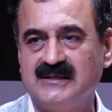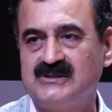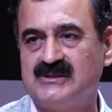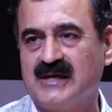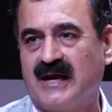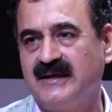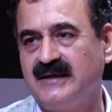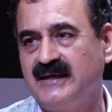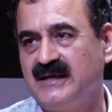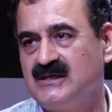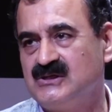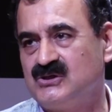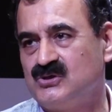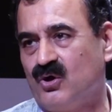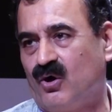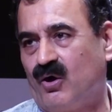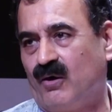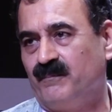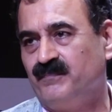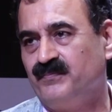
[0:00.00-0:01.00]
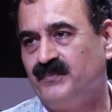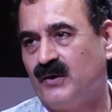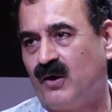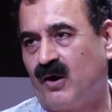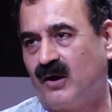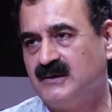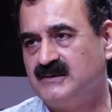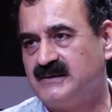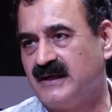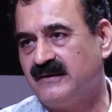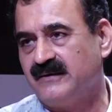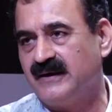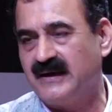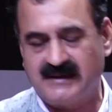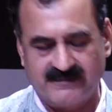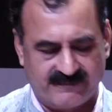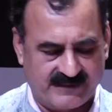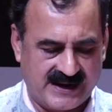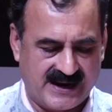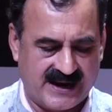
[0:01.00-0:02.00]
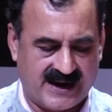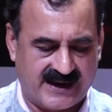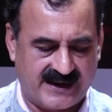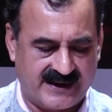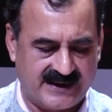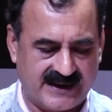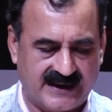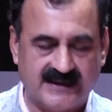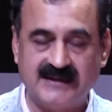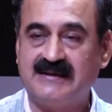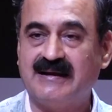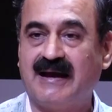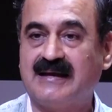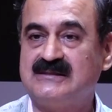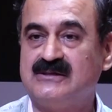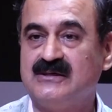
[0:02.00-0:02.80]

Look at the Chinese law on generative AI,